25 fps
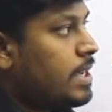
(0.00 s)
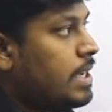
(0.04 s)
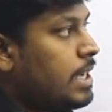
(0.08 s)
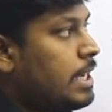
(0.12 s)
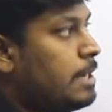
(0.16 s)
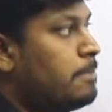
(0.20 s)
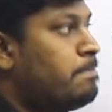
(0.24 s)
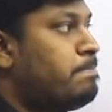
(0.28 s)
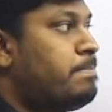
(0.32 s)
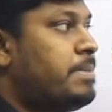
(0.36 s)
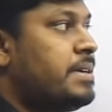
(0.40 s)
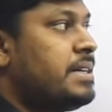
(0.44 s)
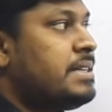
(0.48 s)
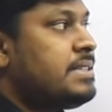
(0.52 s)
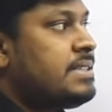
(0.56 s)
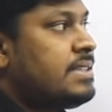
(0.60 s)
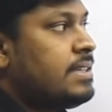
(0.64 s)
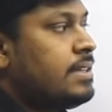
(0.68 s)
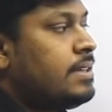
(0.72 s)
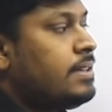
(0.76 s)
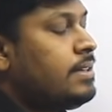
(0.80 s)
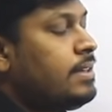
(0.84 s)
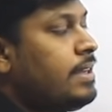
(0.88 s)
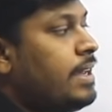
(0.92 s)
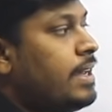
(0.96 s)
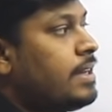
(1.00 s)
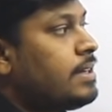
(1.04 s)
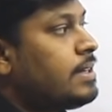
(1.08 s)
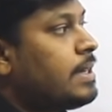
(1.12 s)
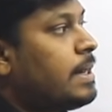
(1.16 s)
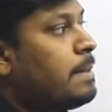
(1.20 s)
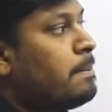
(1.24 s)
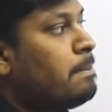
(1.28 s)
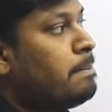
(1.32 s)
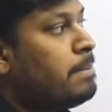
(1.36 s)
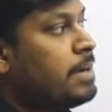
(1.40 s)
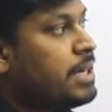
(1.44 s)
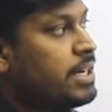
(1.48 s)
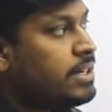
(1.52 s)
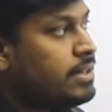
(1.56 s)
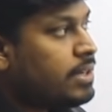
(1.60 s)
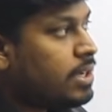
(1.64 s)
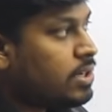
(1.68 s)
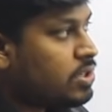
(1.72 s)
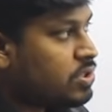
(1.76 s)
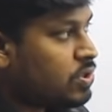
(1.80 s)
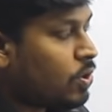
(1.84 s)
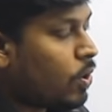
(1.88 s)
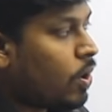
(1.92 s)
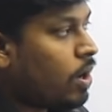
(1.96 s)
A person can complete
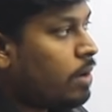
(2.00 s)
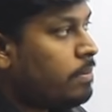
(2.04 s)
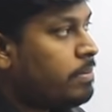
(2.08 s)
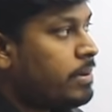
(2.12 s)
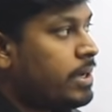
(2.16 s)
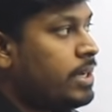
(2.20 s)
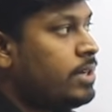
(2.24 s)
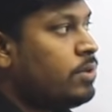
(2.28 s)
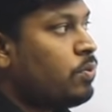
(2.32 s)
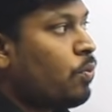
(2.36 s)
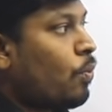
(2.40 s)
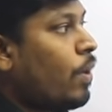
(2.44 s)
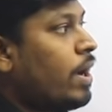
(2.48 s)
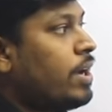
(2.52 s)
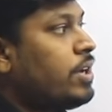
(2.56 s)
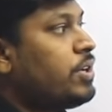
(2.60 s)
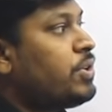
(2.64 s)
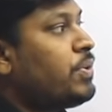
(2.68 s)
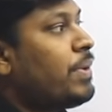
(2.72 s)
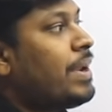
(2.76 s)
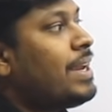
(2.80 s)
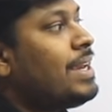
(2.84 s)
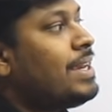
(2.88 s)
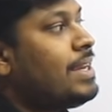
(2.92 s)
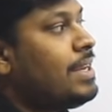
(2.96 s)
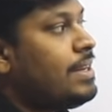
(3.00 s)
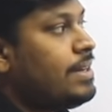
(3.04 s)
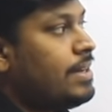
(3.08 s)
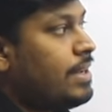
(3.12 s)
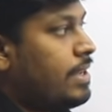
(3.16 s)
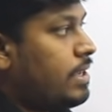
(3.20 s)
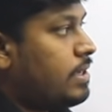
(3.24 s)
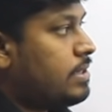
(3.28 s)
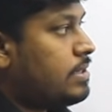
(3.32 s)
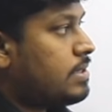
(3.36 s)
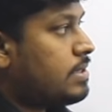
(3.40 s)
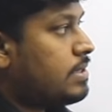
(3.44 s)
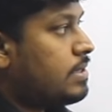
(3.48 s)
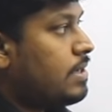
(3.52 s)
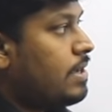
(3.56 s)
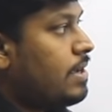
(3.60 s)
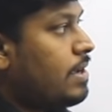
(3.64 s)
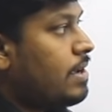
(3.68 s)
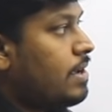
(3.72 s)
a job in 120 days.